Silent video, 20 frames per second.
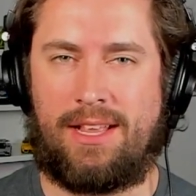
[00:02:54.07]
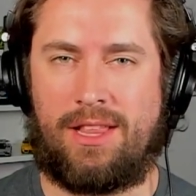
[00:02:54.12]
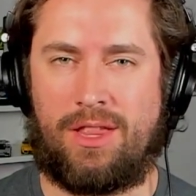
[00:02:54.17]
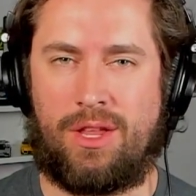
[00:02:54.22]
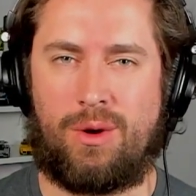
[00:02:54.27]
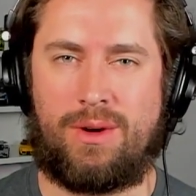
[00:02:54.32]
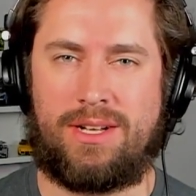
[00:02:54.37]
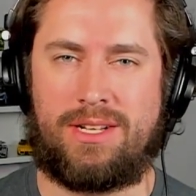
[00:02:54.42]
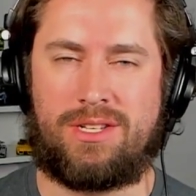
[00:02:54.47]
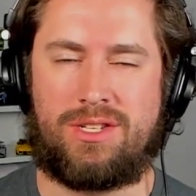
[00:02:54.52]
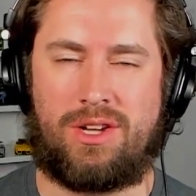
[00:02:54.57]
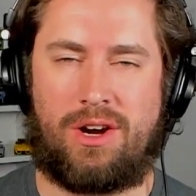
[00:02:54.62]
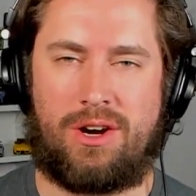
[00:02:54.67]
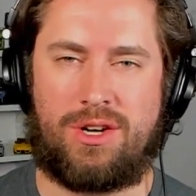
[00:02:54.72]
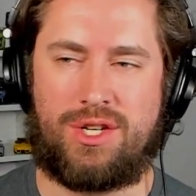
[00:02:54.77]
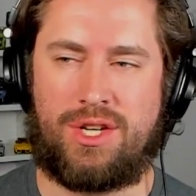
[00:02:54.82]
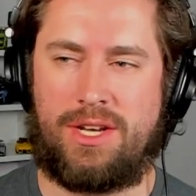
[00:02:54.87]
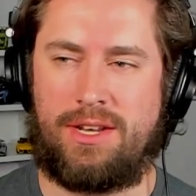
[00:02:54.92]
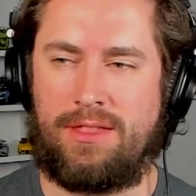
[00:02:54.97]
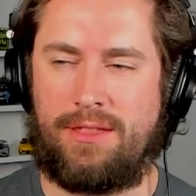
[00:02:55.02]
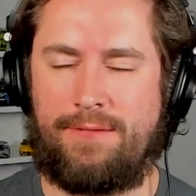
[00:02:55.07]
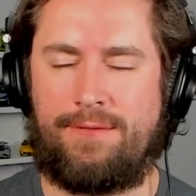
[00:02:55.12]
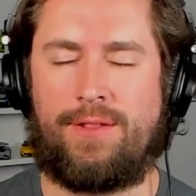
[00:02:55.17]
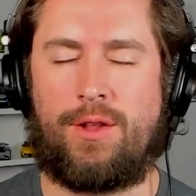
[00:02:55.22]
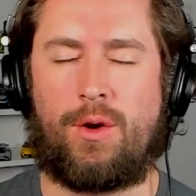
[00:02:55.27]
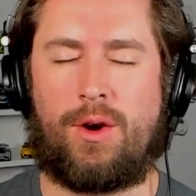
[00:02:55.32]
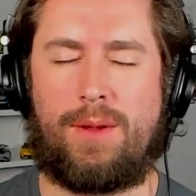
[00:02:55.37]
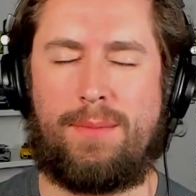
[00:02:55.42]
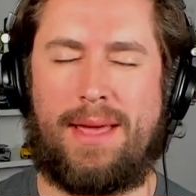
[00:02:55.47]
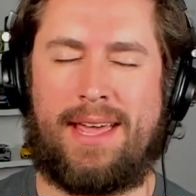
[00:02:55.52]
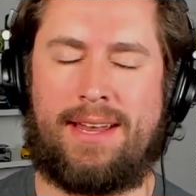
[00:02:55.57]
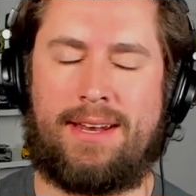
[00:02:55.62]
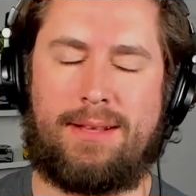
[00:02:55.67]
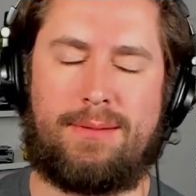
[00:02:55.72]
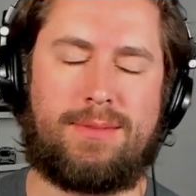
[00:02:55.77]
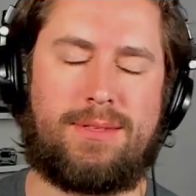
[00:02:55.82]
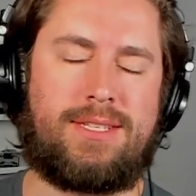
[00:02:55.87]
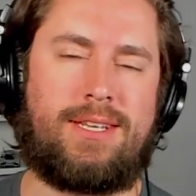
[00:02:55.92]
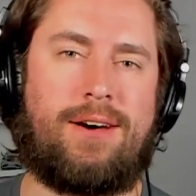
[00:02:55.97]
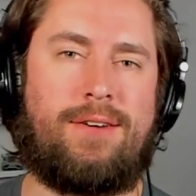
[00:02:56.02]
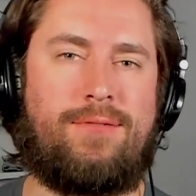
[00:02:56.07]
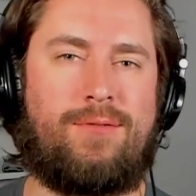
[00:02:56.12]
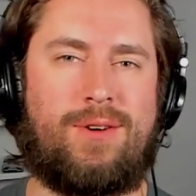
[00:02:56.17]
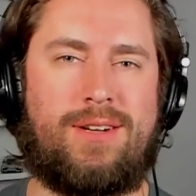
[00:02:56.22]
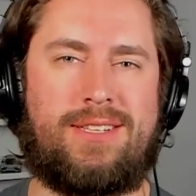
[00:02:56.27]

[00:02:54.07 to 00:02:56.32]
Logan Sargent, the Florida man himself,